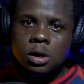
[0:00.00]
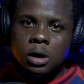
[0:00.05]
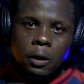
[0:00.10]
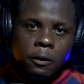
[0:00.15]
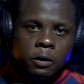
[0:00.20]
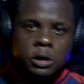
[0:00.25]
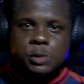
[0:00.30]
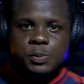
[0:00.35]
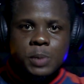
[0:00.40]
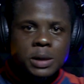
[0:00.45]

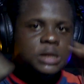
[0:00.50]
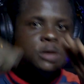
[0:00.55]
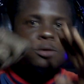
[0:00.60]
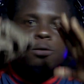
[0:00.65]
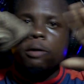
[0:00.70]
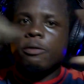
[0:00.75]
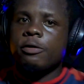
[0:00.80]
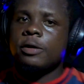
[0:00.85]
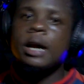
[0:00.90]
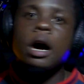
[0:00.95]

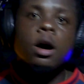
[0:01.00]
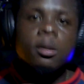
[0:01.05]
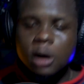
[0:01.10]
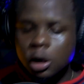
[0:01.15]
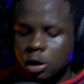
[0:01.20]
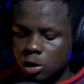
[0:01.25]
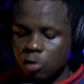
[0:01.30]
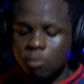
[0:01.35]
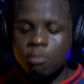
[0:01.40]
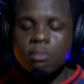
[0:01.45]
Irrespective of me, I'll
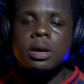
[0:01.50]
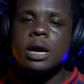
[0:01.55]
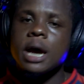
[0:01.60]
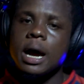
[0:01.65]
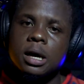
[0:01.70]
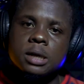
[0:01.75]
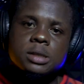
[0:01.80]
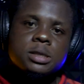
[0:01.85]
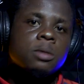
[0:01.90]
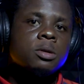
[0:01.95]
be combi,
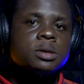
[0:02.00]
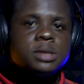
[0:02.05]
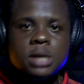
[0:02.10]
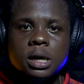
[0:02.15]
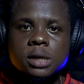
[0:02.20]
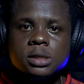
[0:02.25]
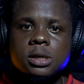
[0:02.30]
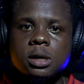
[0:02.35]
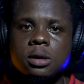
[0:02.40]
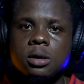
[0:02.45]
someone
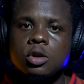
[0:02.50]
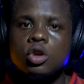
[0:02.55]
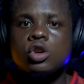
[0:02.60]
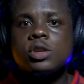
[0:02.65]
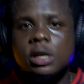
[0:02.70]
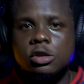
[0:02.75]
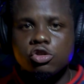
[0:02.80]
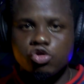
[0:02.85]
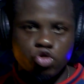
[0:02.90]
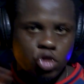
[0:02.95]
else say, you
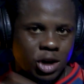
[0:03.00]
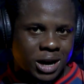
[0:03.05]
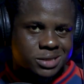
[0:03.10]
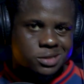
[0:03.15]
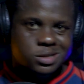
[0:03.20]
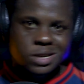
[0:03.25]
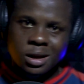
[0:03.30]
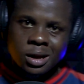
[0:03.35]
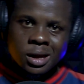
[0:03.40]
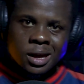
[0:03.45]
just
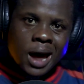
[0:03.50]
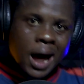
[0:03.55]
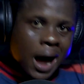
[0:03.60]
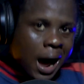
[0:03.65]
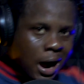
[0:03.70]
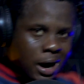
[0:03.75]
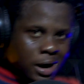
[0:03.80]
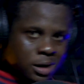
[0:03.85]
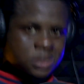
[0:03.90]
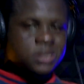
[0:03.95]
trust the
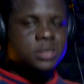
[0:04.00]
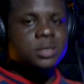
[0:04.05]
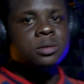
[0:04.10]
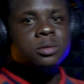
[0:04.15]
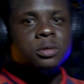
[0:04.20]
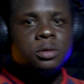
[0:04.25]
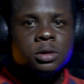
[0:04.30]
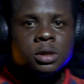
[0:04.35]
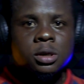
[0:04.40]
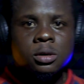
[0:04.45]

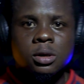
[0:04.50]
hustle.